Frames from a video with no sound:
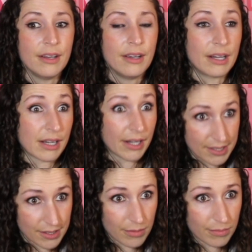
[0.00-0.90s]
a
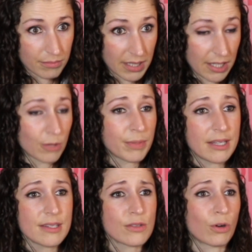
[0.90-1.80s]
custom
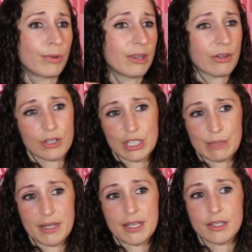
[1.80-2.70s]
earpiece or whether it
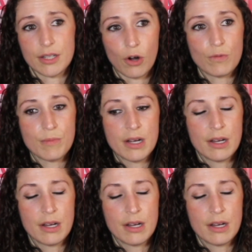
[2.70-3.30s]
just be a dome.